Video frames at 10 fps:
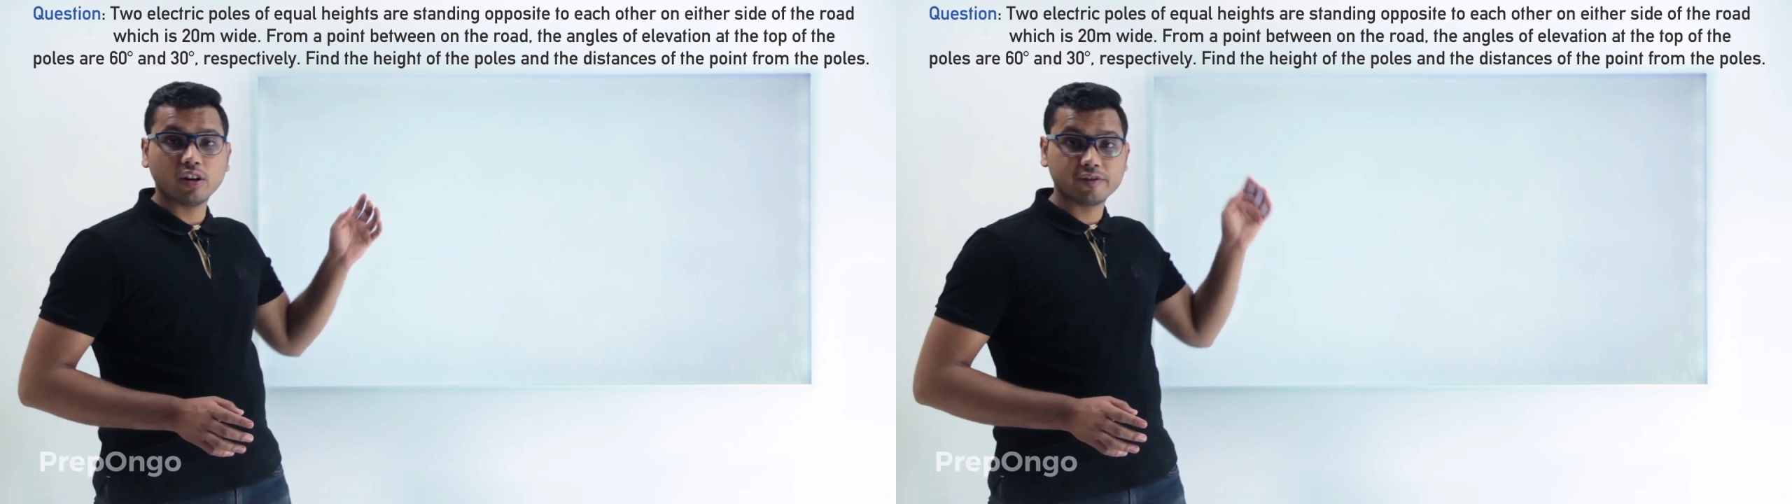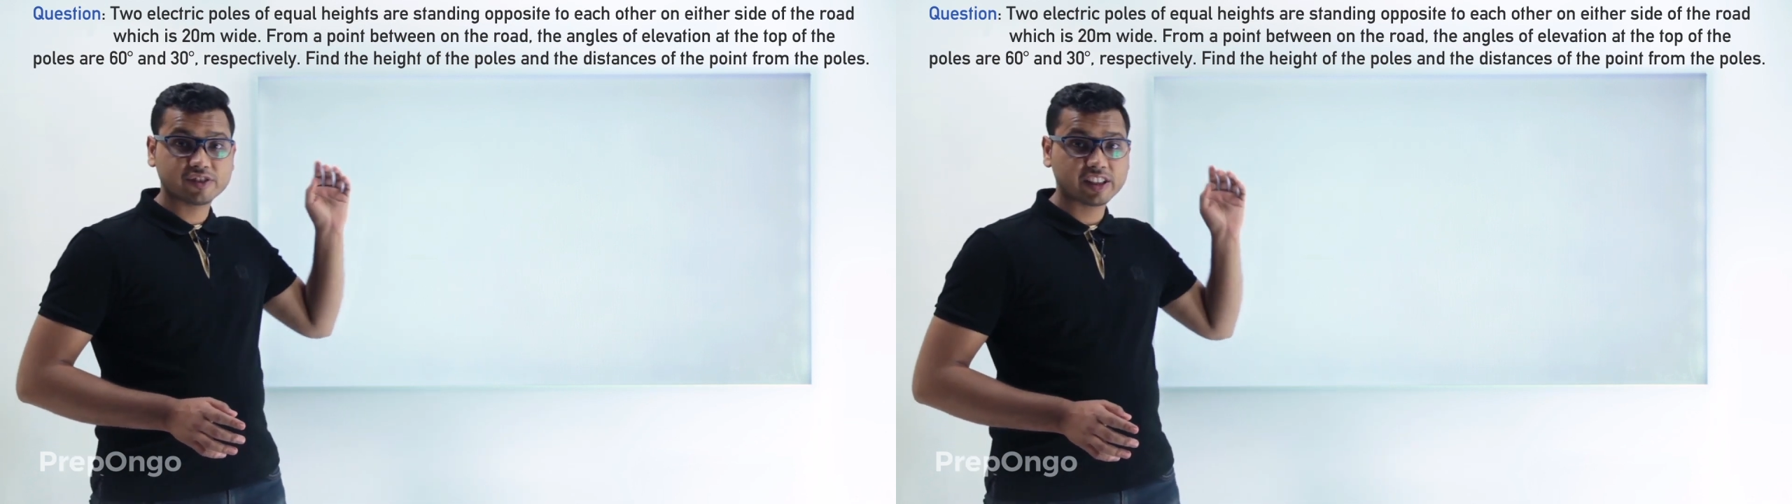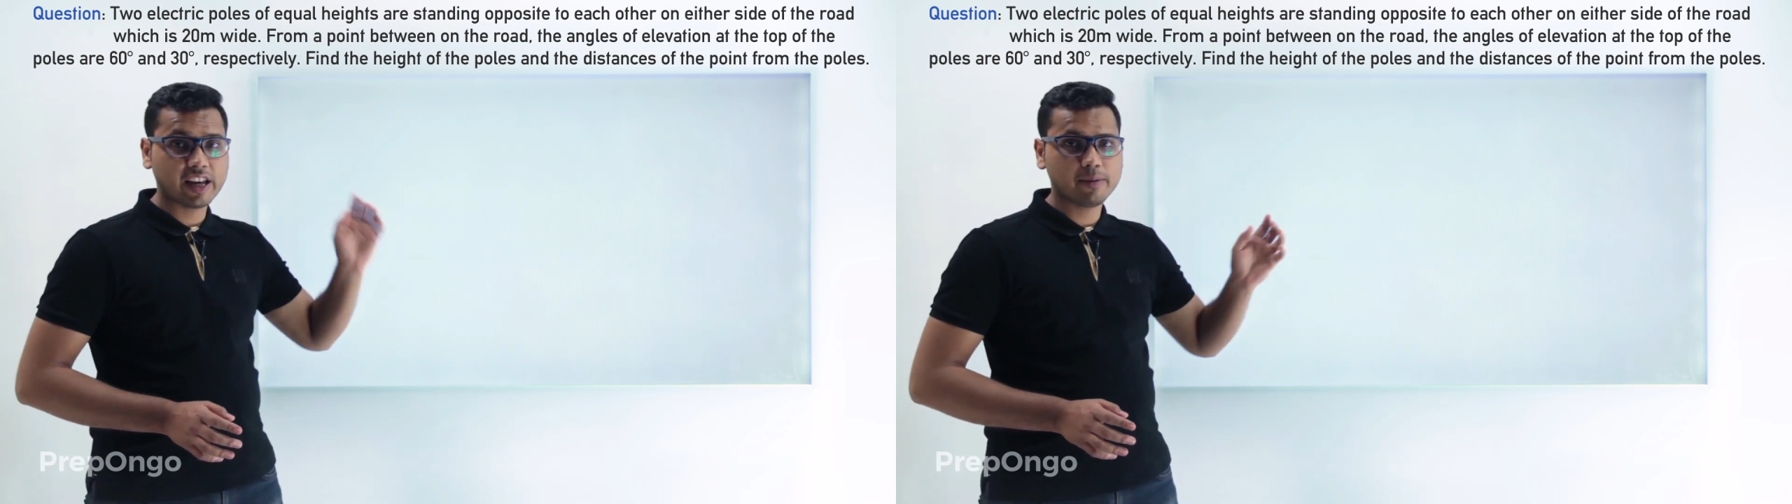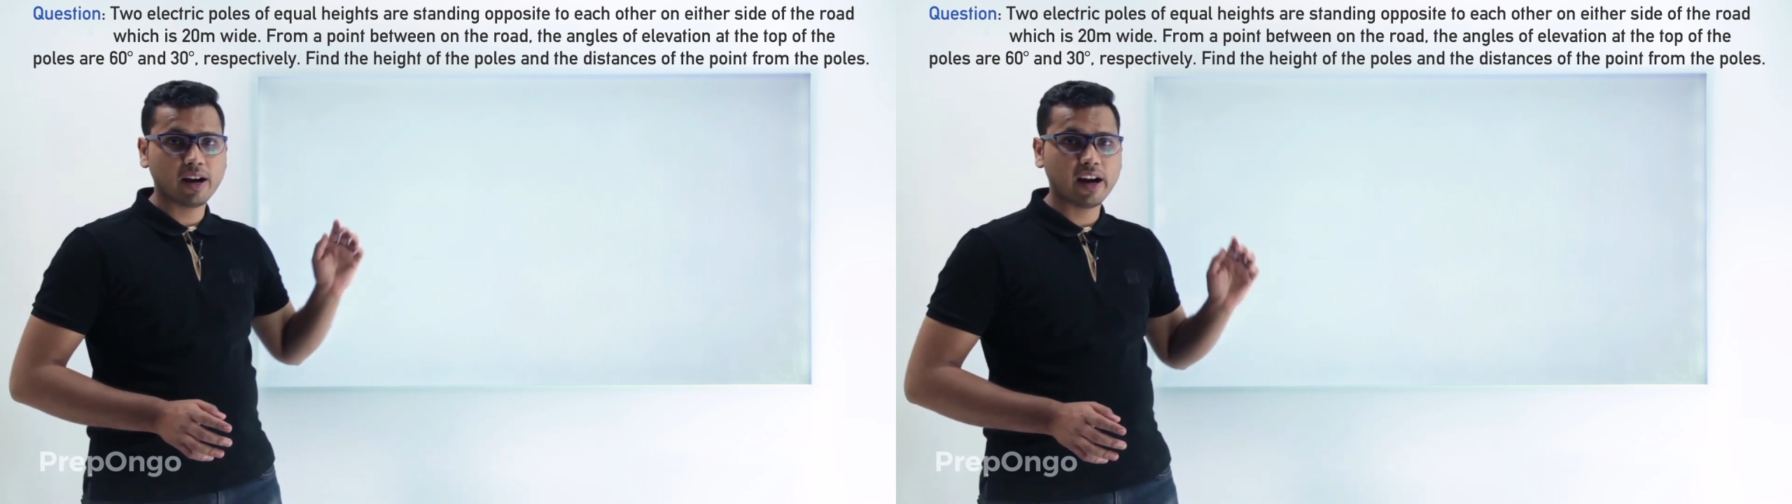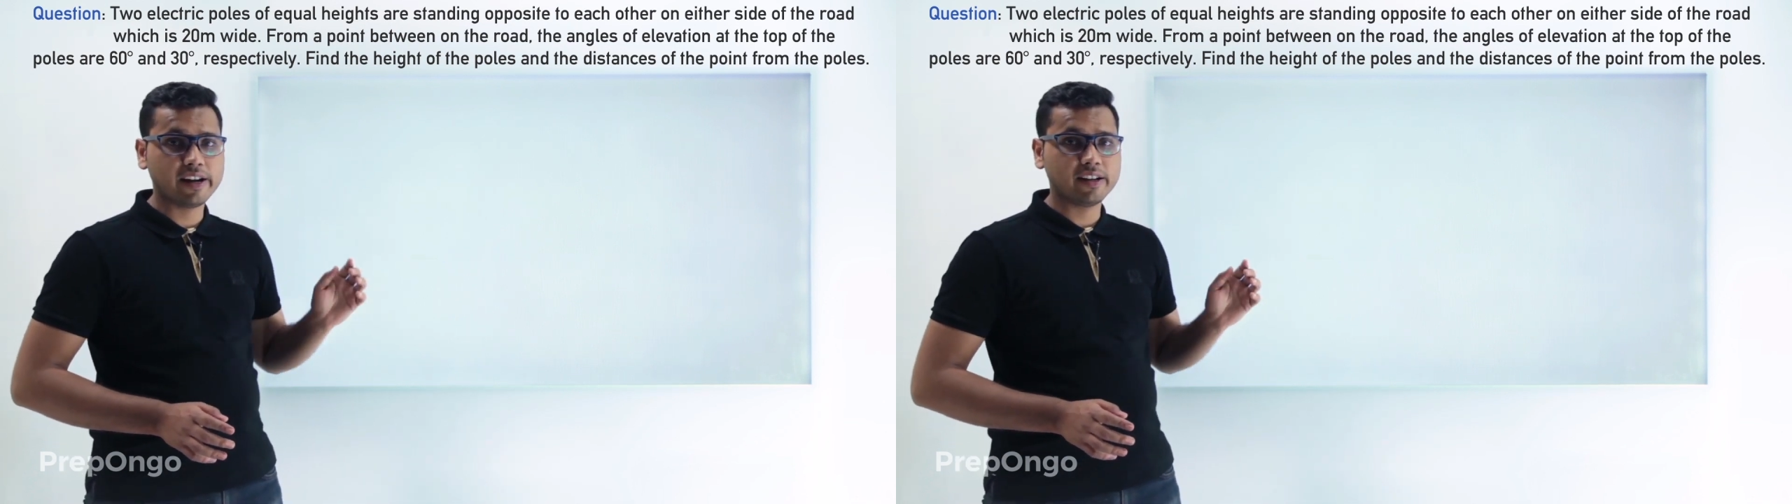of same
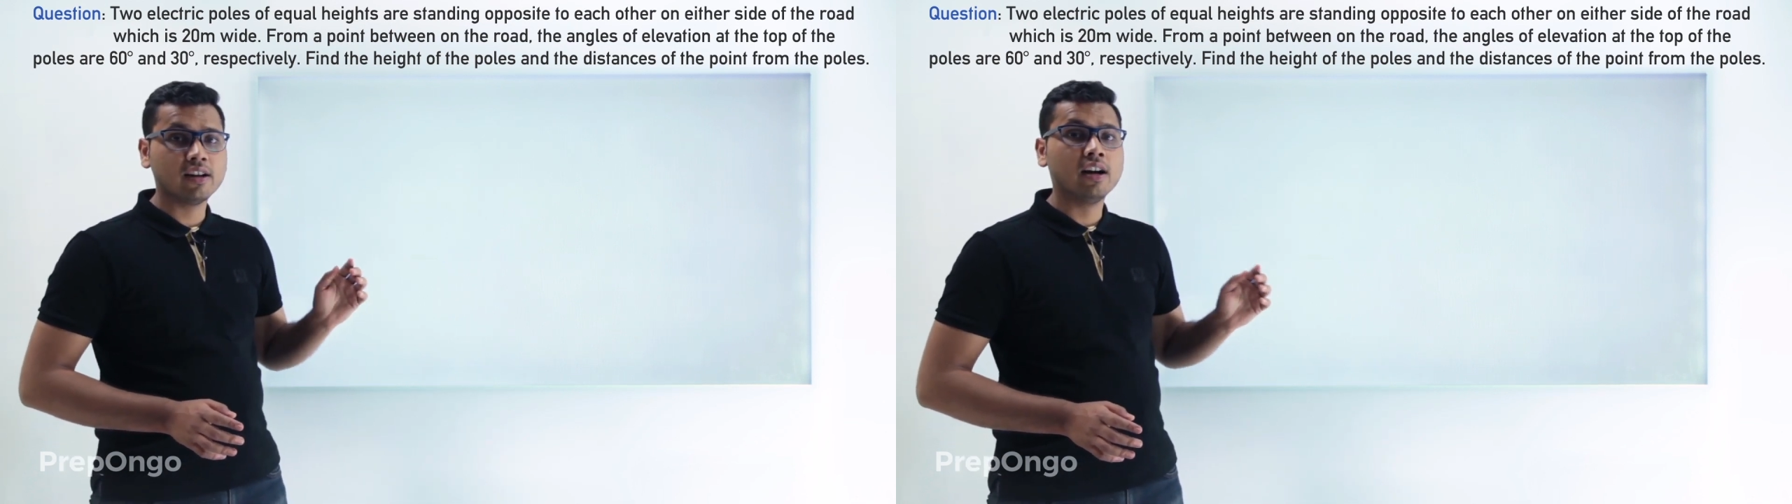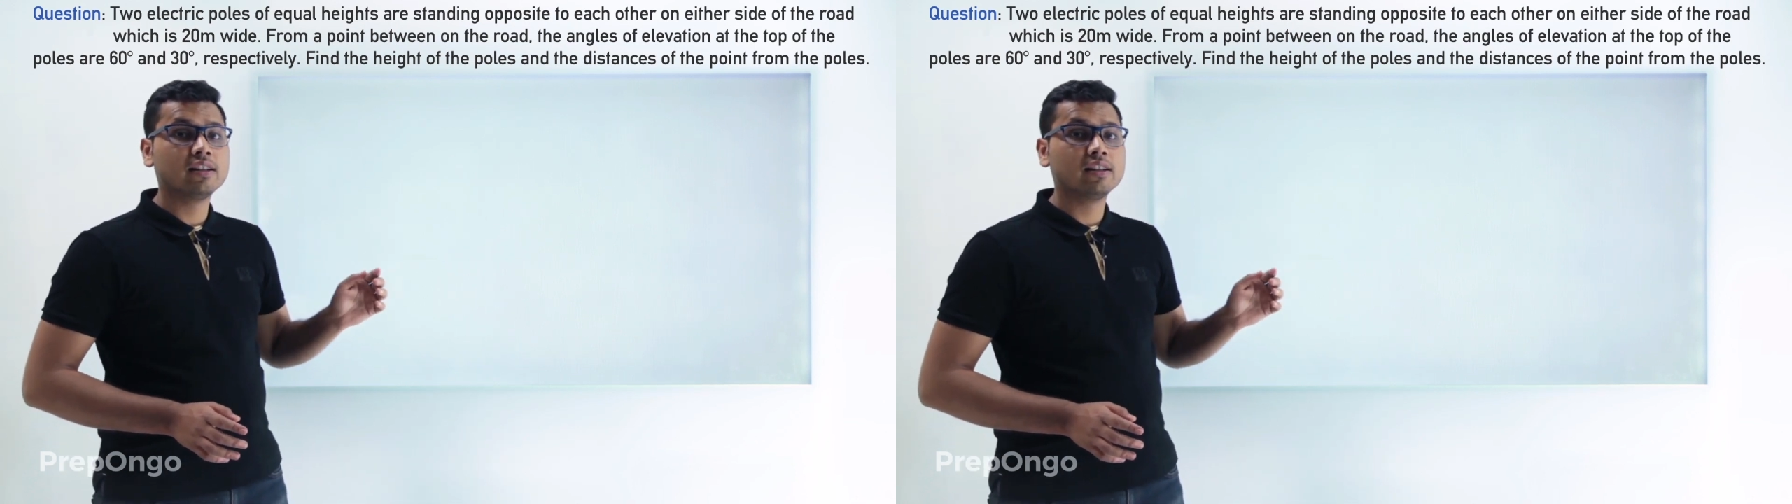height